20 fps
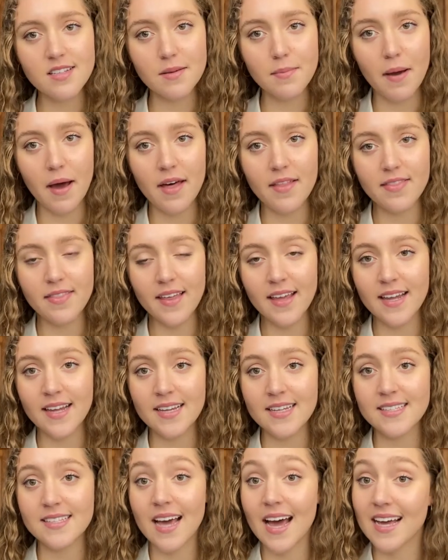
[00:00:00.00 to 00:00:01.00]
about
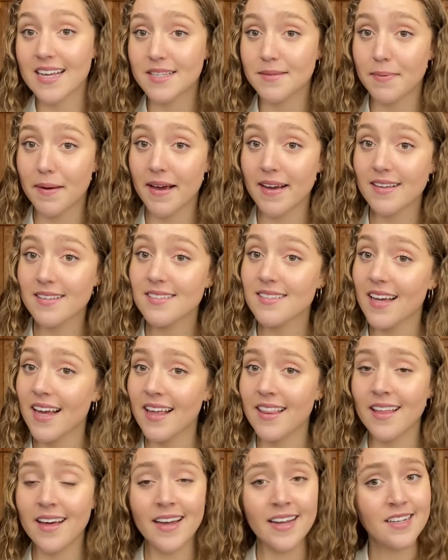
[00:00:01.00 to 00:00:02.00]
these aspects
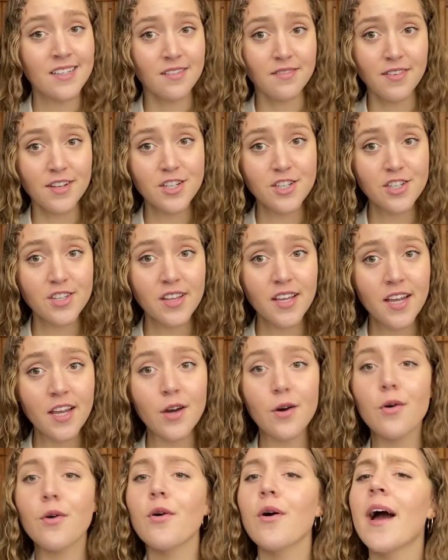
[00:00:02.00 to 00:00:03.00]
either individually
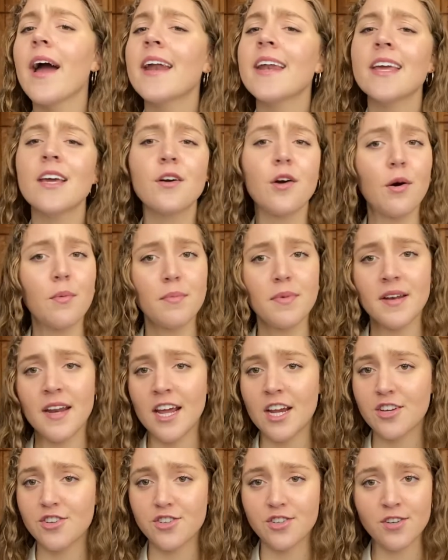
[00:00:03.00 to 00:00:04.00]
or any
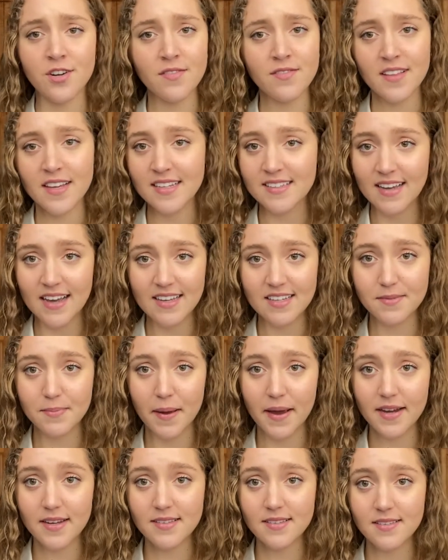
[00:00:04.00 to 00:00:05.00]
combination of these
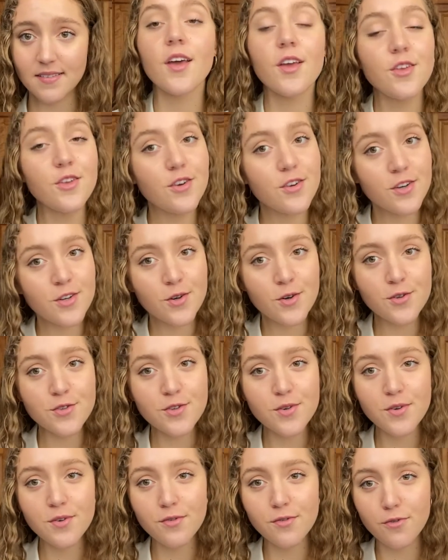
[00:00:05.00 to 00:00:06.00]
aspects. You can
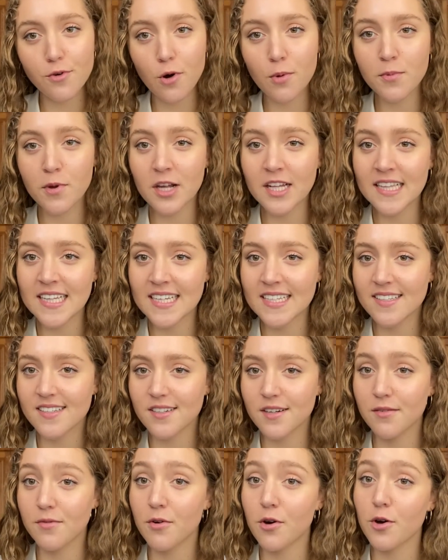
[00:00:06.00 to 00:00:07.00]
also inform your list
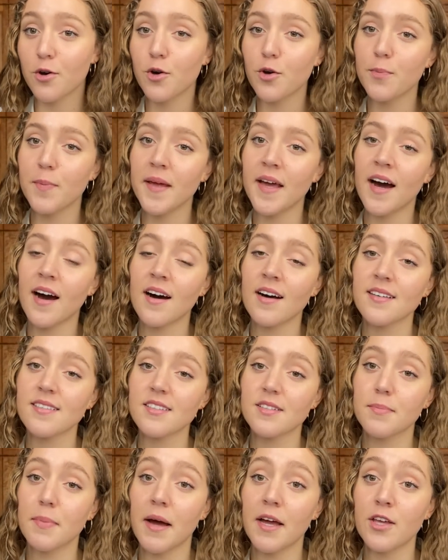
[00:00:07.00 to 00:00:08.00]
of what could be
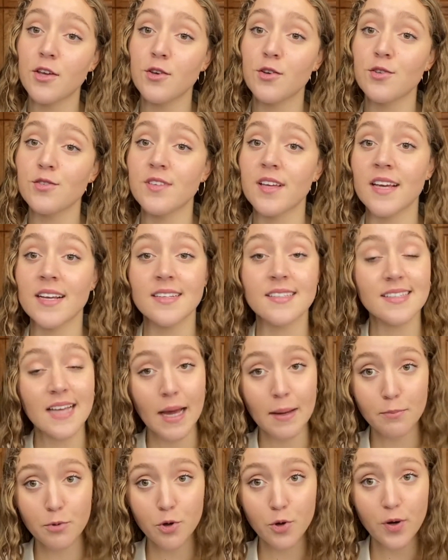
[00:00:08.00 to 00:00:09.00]
asked by using
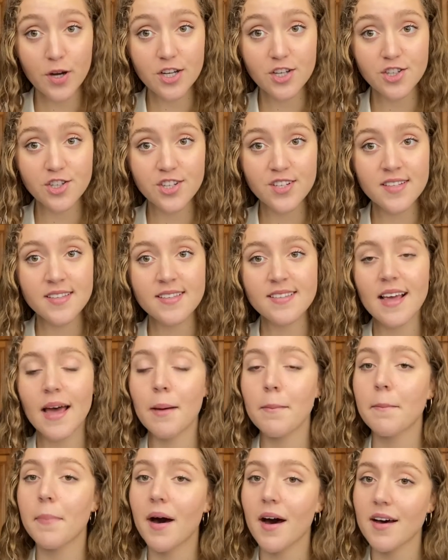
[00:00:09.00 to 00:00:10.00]
sample questions
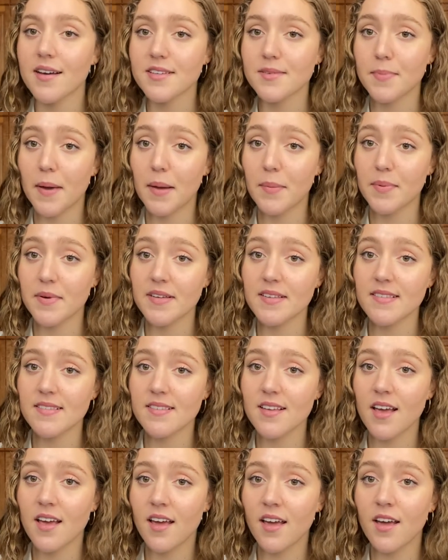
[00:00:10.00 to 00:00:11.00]
and past
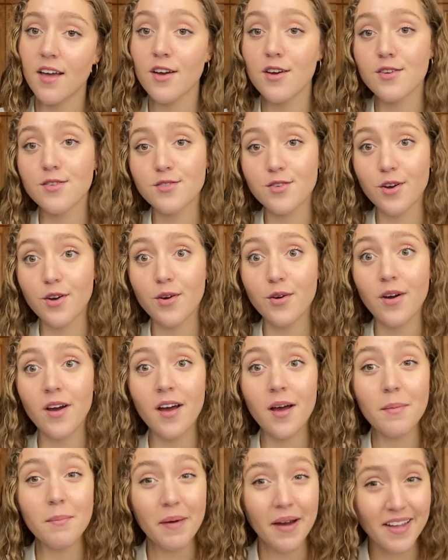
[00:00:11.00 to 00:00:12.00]
papers. So
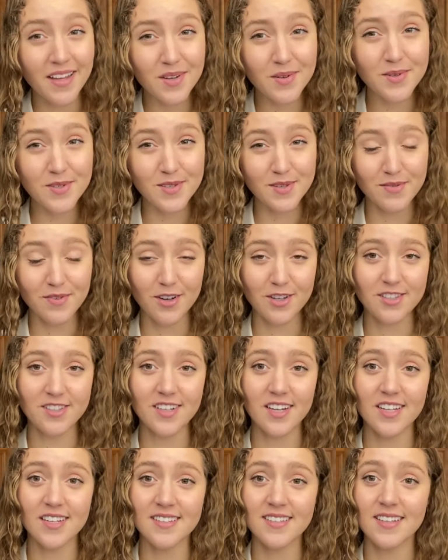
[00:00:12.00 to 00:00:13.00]
my year was the first
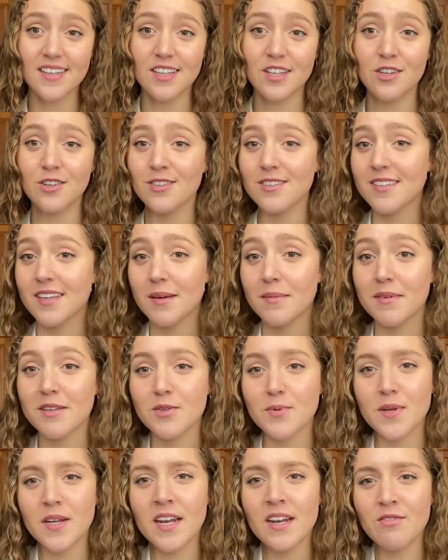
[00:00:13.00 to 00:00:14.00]
year to sit the new syllabus.
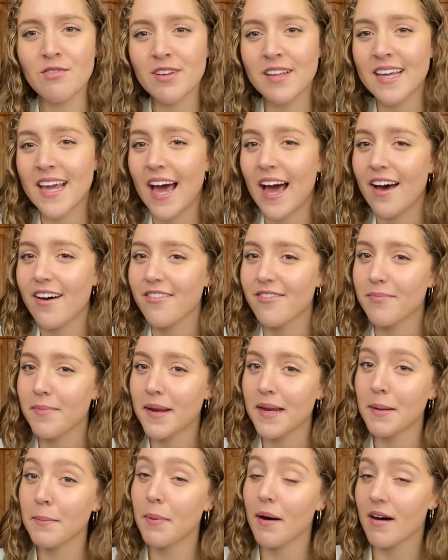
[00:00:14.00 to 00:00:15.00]
We didn't really have
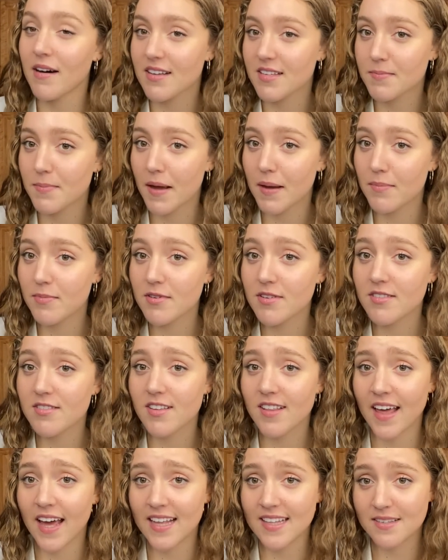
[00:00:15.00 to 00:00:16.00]
many past papers, so
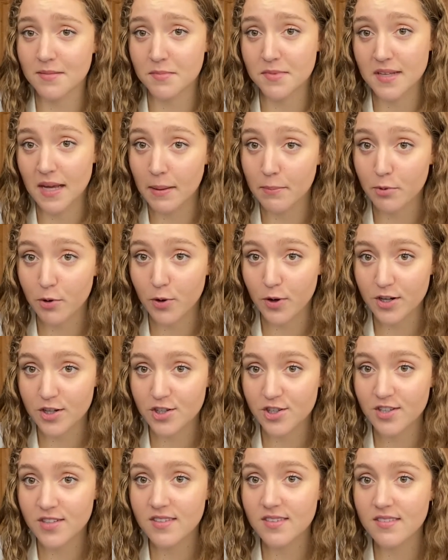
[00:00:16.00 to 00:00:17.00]
they had some sample
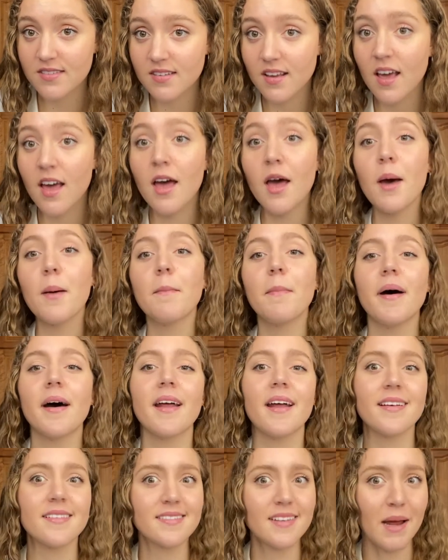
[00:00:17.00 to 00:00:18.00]
questions, but
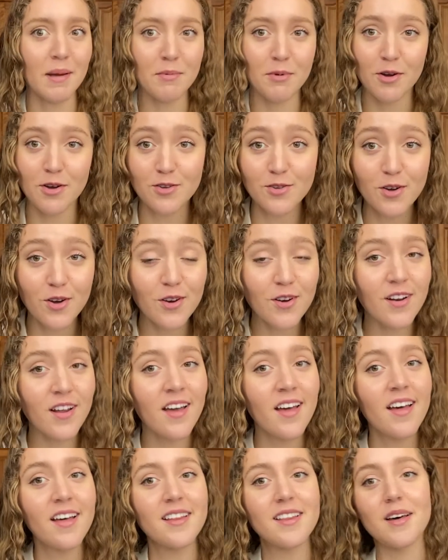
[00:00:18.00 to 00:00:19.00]
as time goes on,
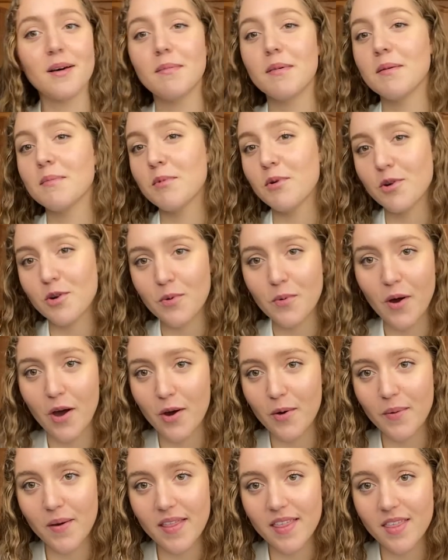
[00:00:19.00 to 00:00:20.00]
there'll be more to
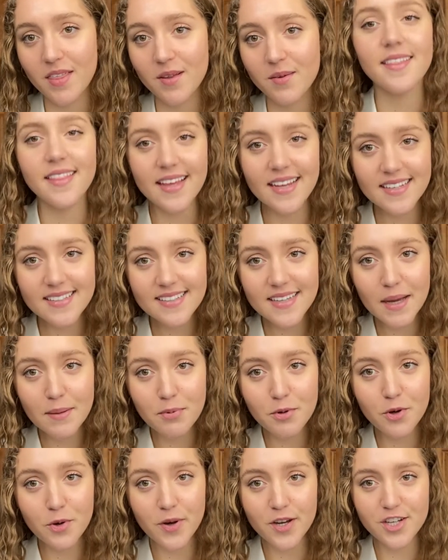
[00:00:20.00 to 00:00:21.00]
work with. These
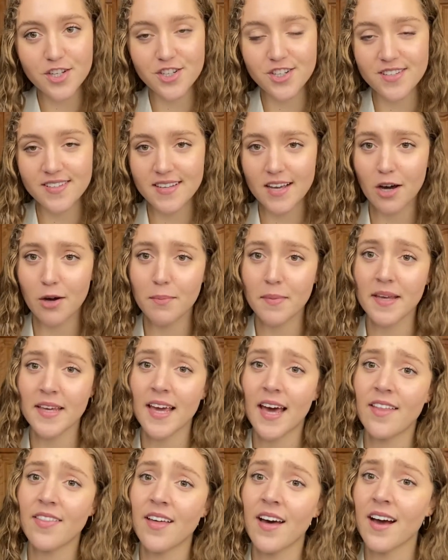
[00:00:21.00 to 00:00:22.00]
sample questions help me
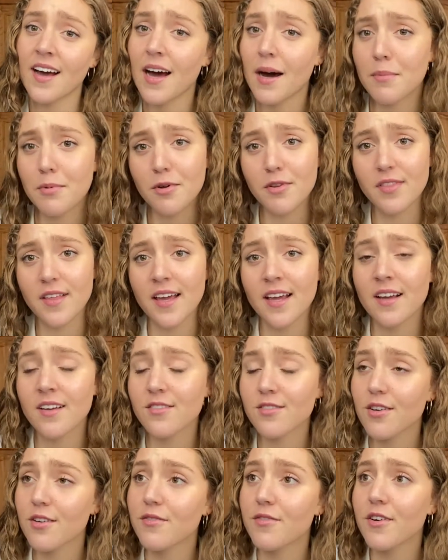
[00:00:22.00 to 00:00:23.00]
gather a couple things. So for